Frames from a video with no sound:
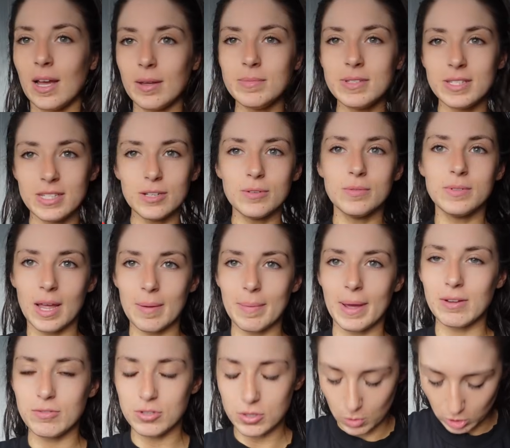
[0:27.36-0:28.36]
I'm still
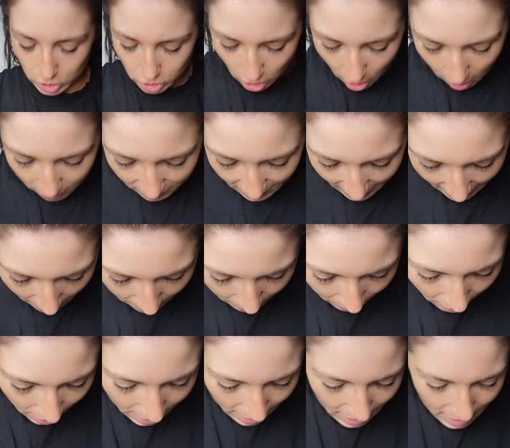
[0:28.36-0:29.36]
about to wash it off now,
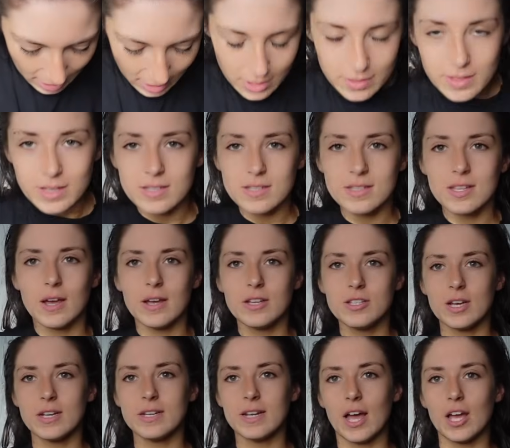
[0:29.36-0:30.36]
but this is how
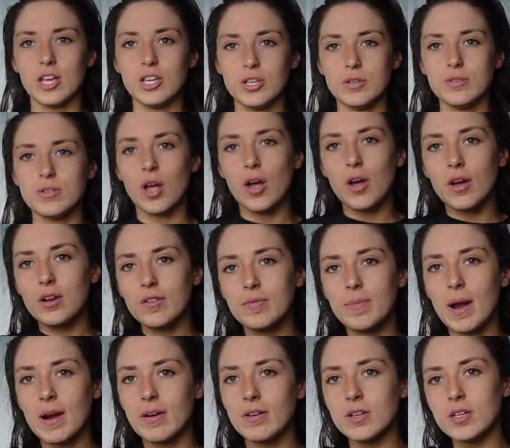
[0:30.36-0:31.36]
it turned out. I used Isle
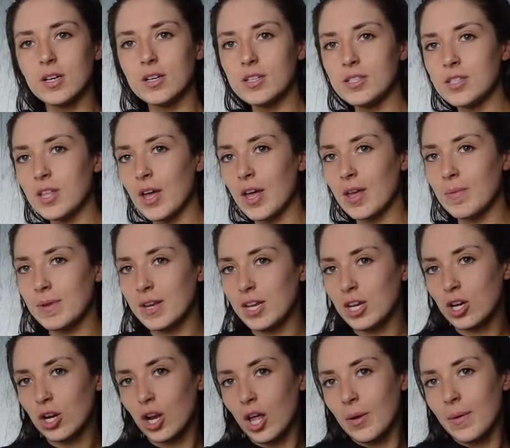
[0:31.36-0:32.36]
of Paradise 30
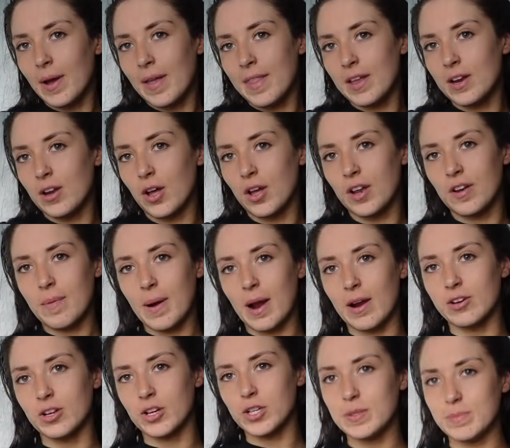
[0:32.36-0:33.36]
Minute Glow and then Isle of
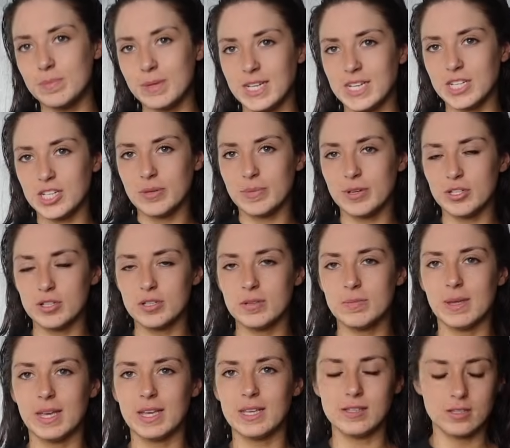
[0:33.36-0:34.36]
Paradise Medium. I
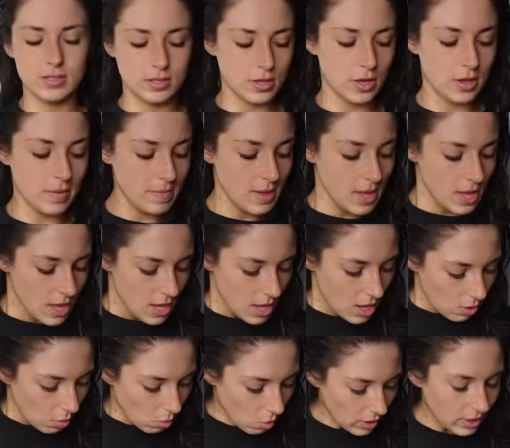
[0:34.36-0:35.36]
just mixed them.
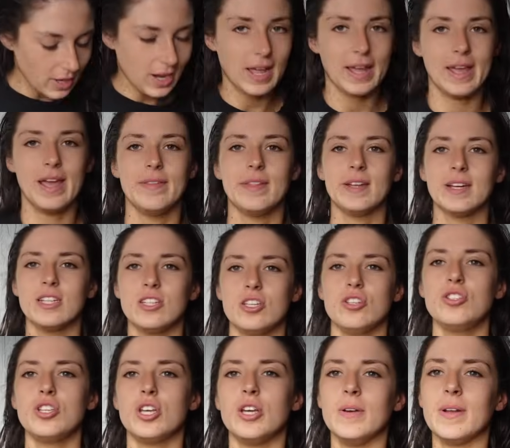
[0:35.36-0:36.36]
One layer and then I
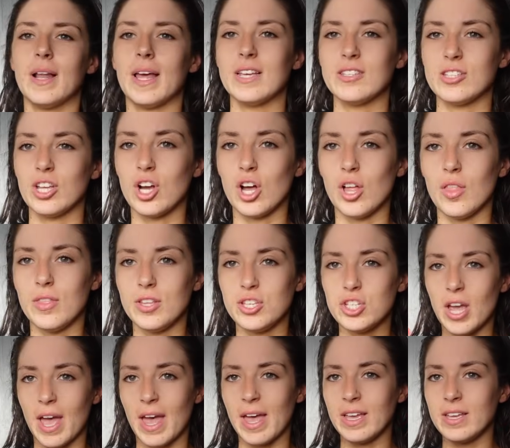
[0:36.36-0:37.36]
did two layers like on the
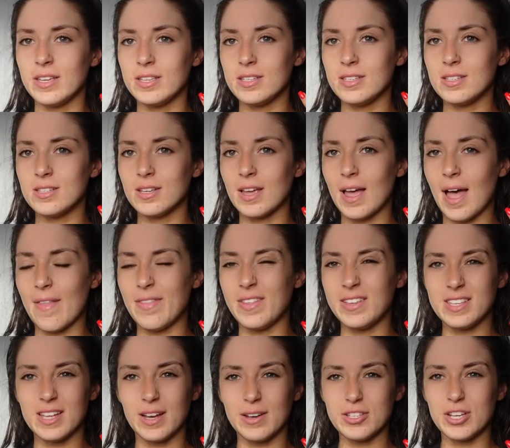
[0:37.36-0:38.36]
chest and
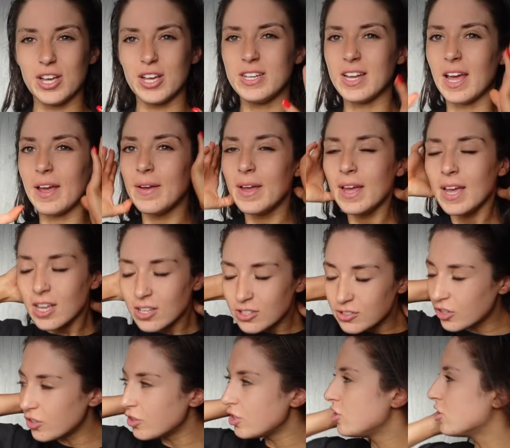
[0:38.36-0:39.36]
this is how it turned out.
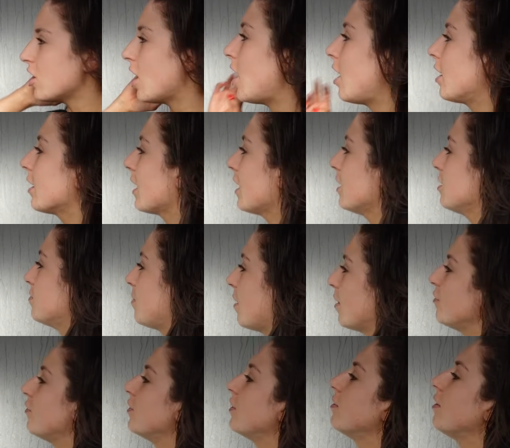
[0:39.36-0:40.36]
It's not the darkest, but
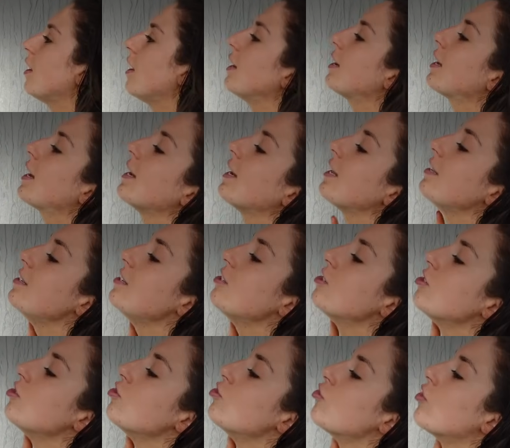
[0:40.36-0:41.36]
I feel like, and I did
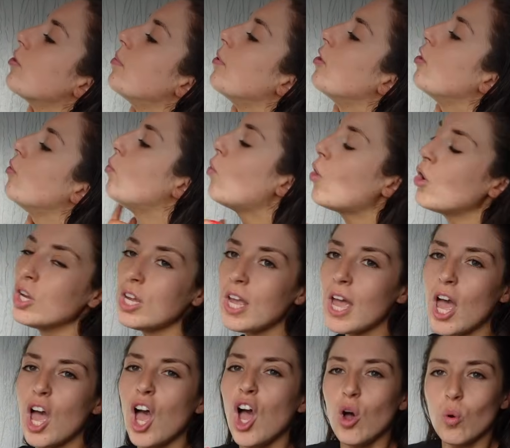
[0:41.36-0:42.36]
a dribble.
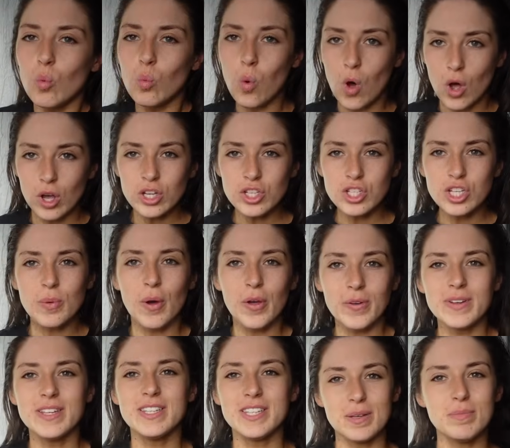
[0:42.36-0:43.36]
Why, why do you
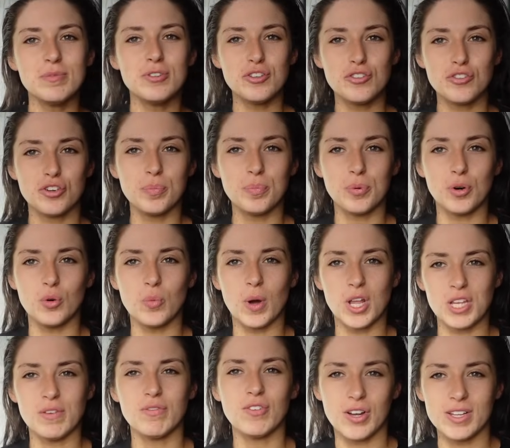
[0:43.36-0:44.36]
only seem to dribble
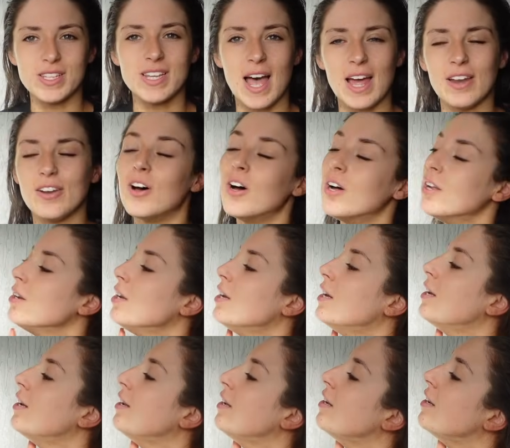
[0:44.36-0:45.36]
when you've got tan on?
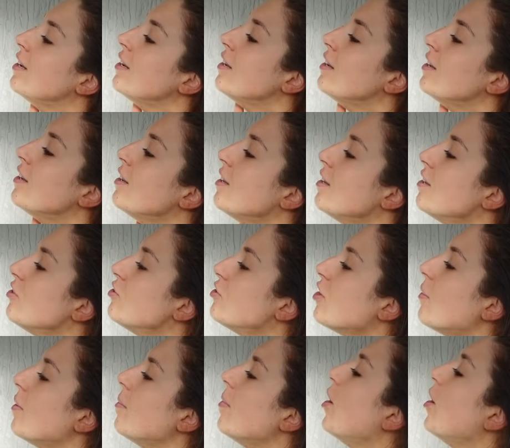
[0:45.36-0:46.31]
So I'm